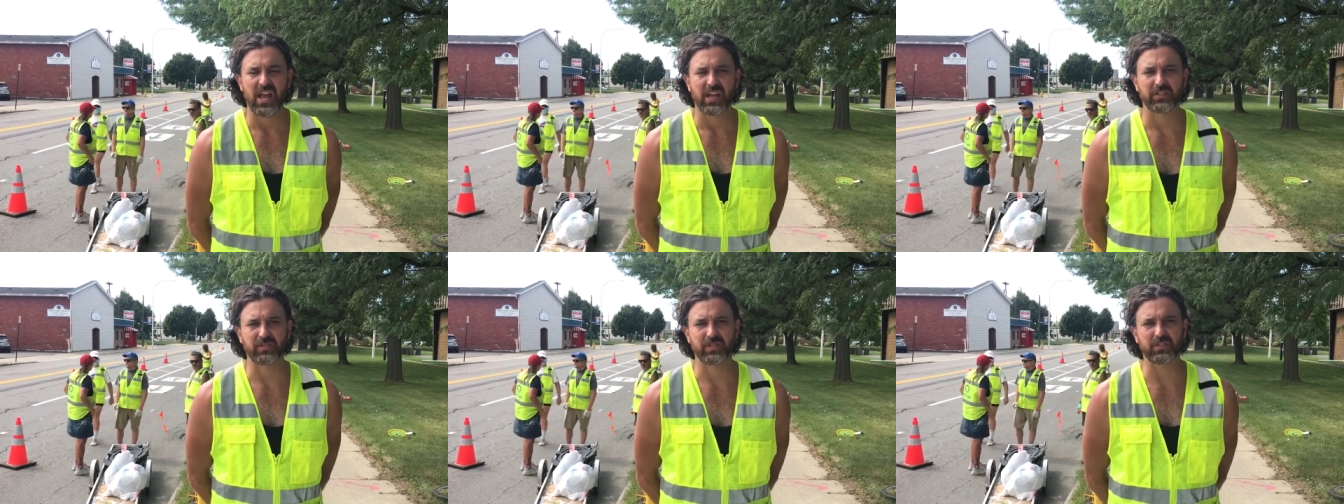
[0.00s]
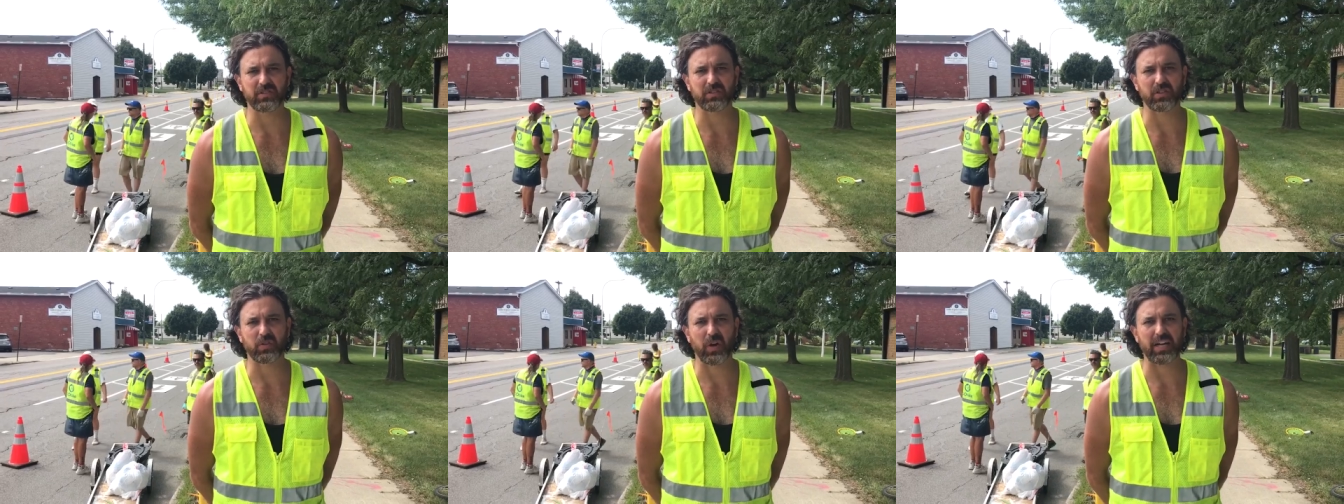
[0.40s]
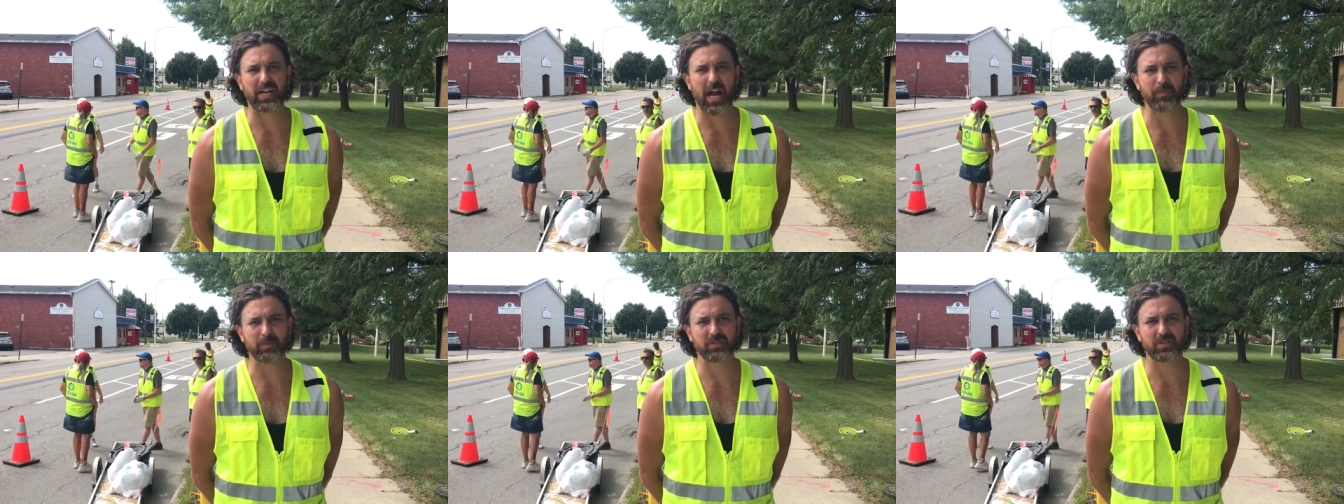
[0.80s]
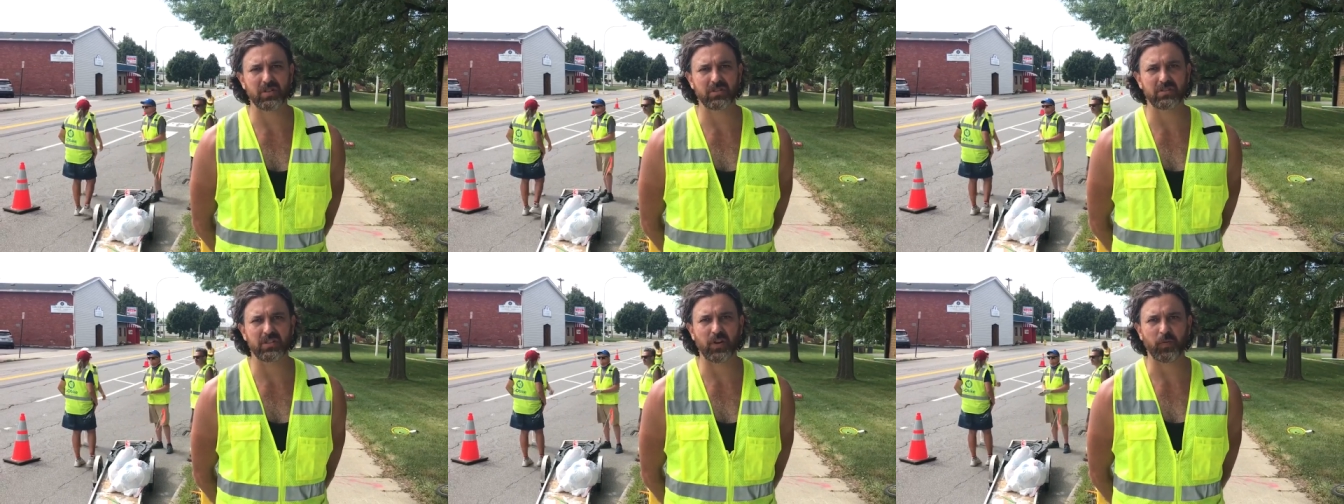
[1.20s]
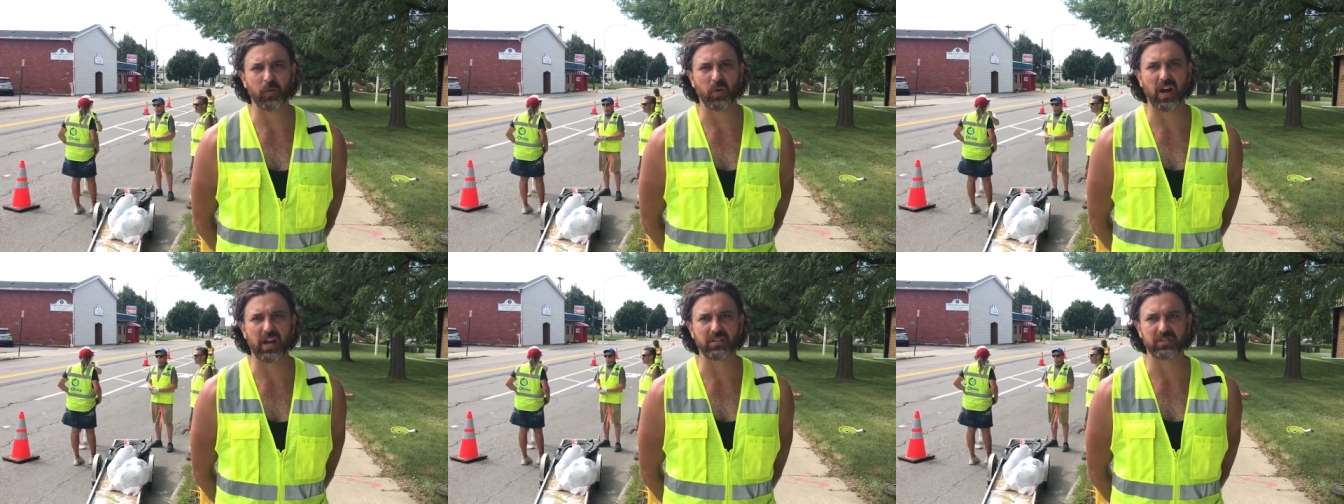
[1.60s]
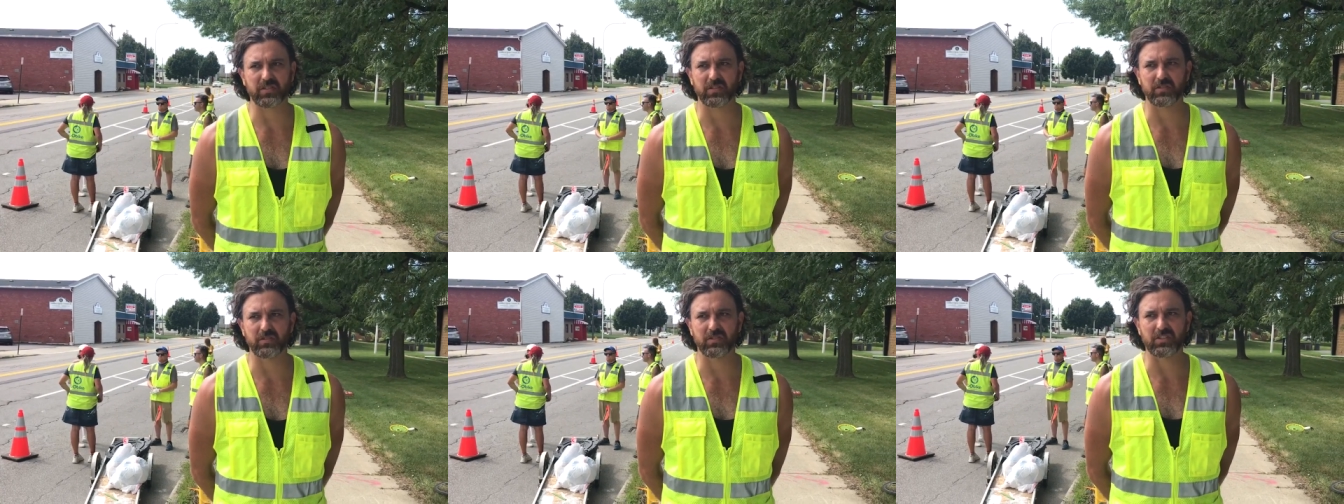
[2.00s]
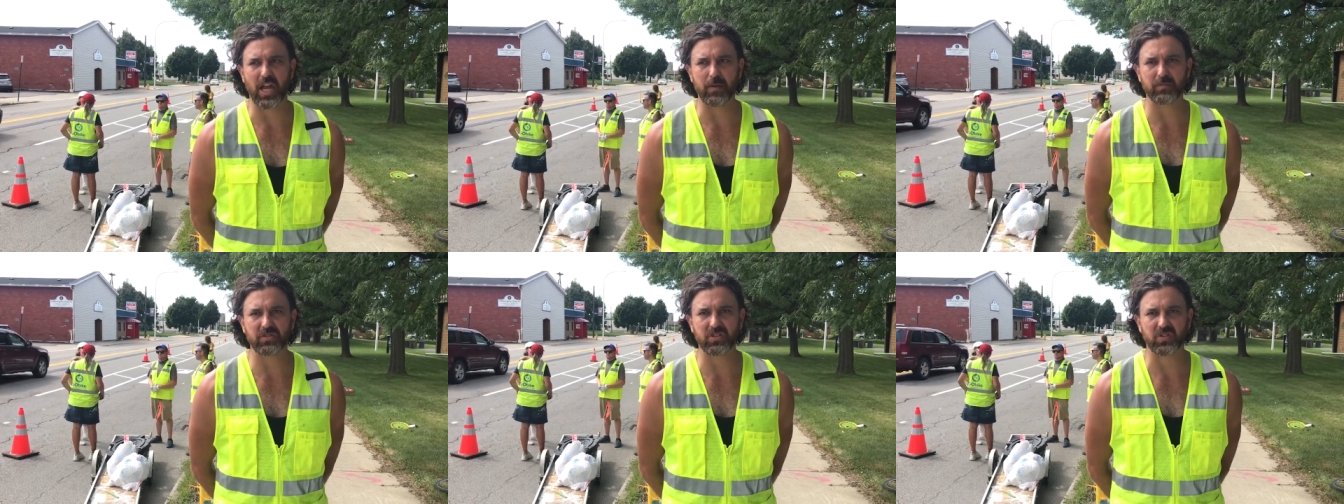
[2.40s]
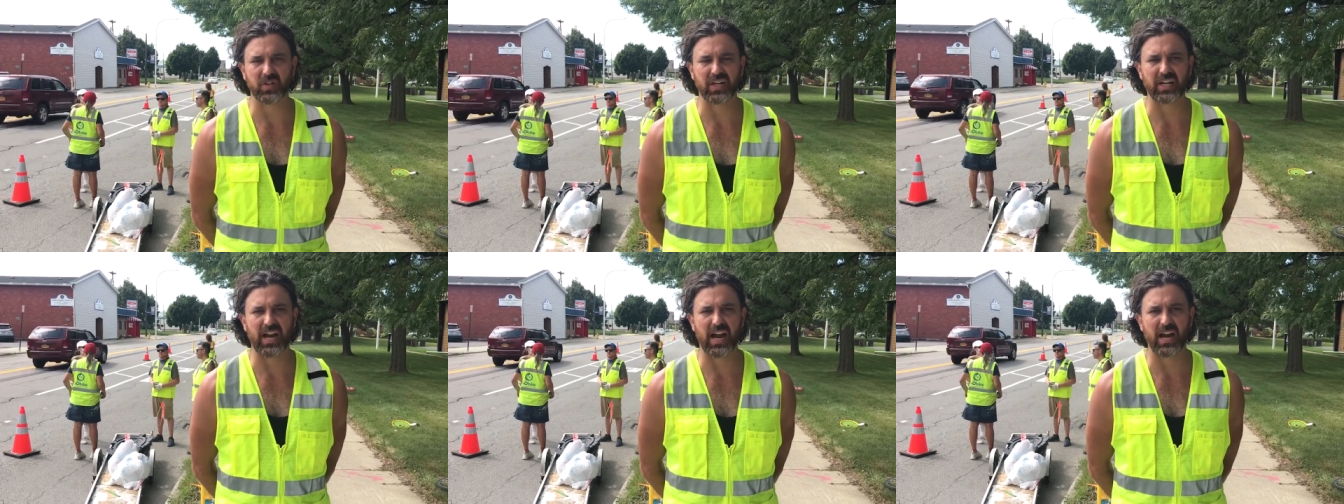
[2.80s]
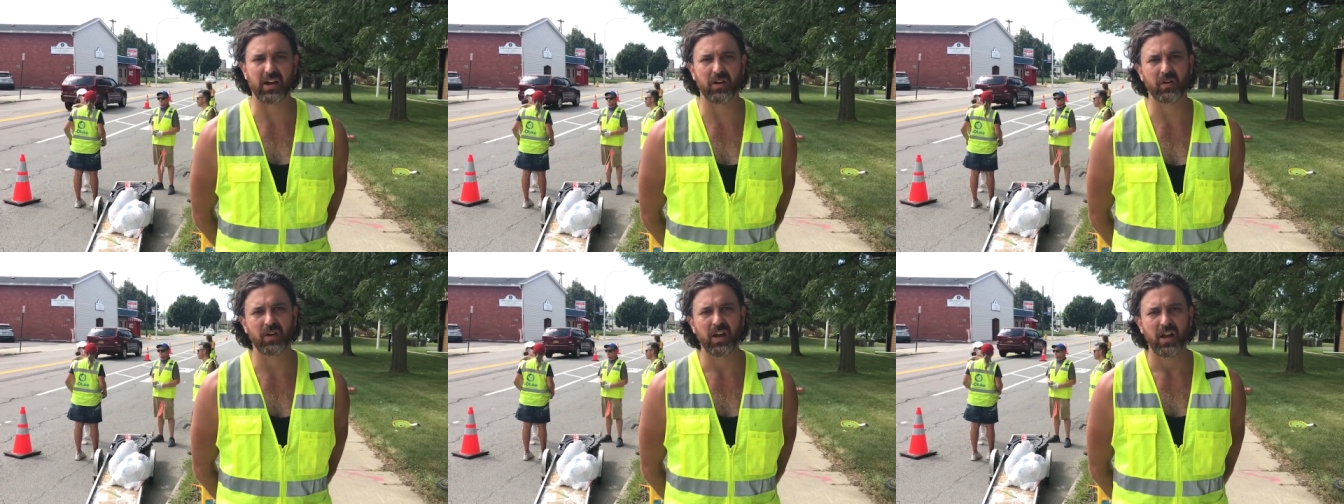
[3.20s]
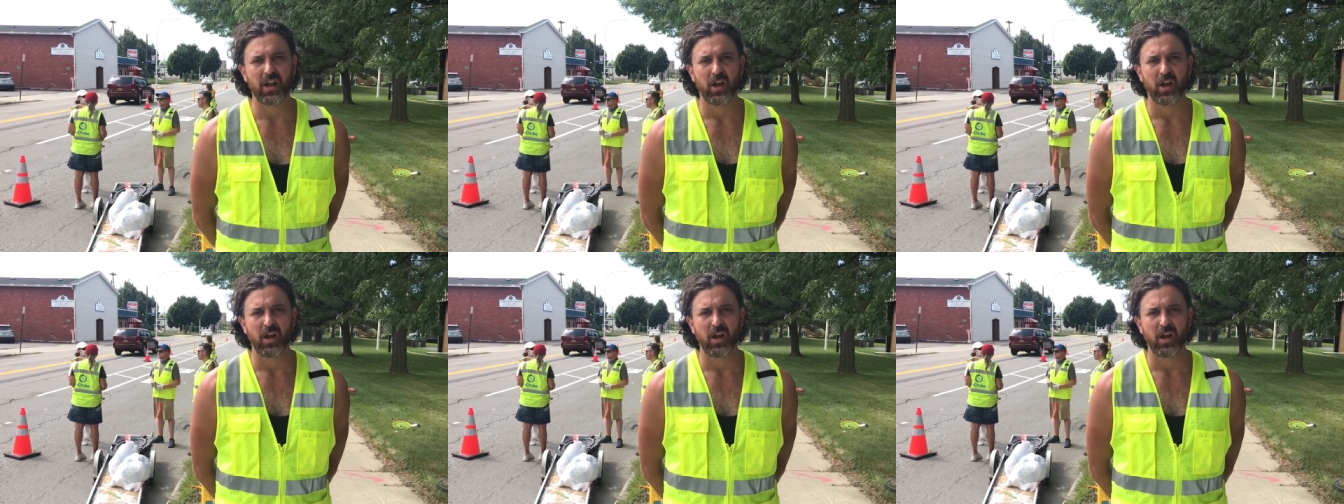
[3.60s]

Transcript: And so this is a great opportunity for us to demonstrate how